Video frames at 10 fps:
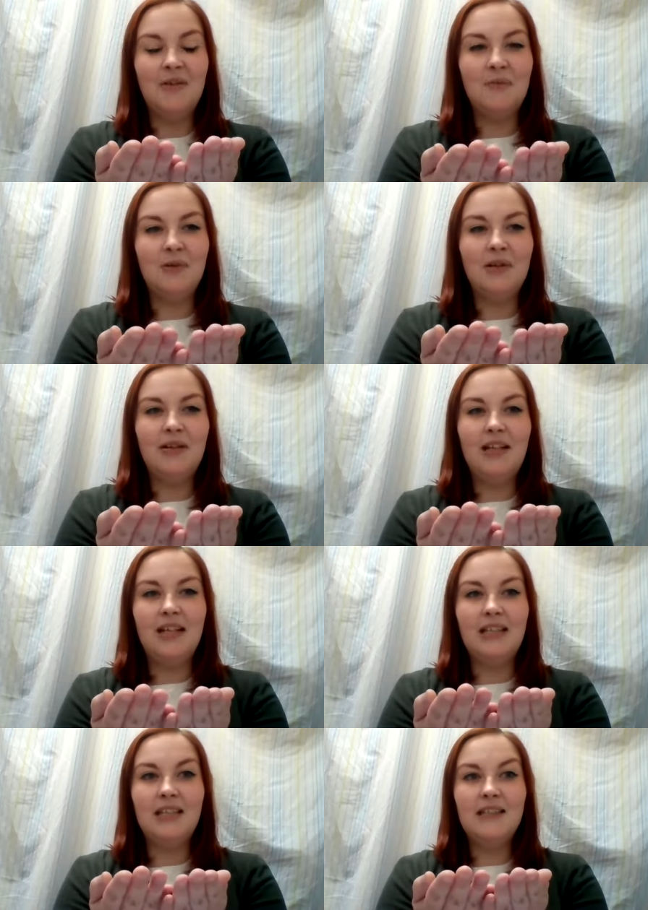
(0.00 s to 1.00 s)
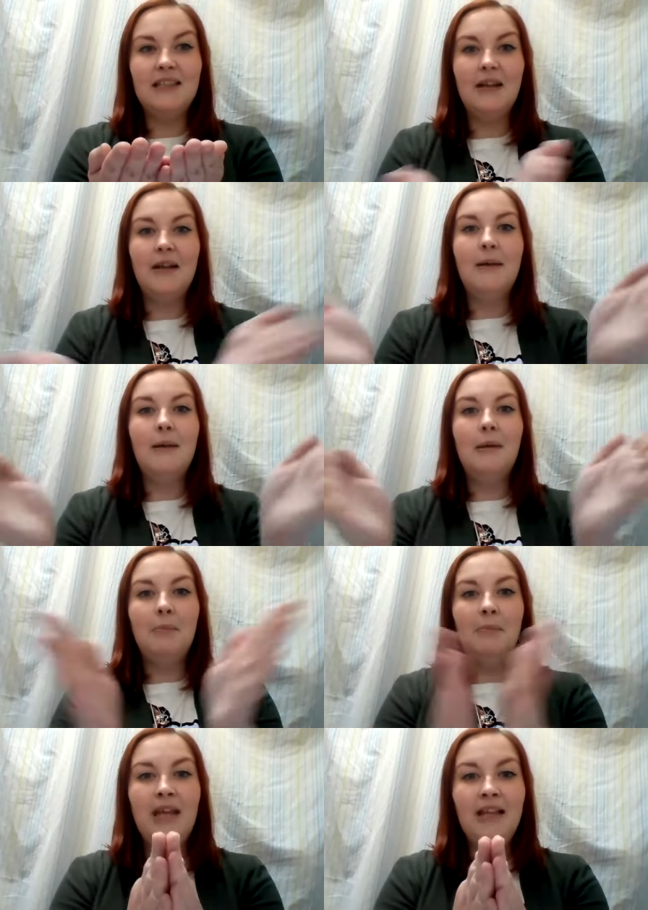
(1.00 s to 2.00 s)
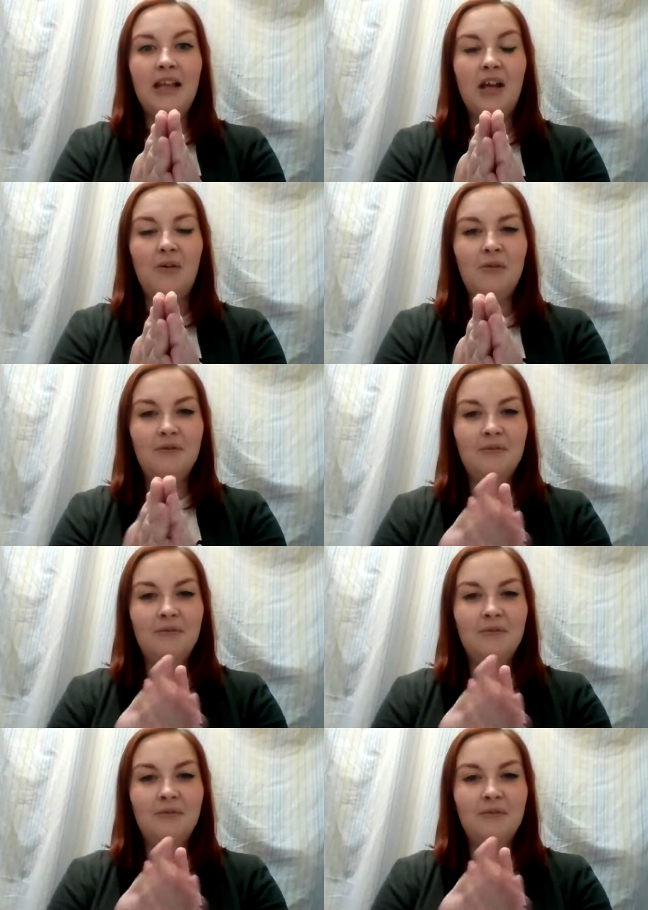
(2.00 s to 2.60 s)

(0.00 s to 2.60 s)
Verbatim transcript: the word is pillow.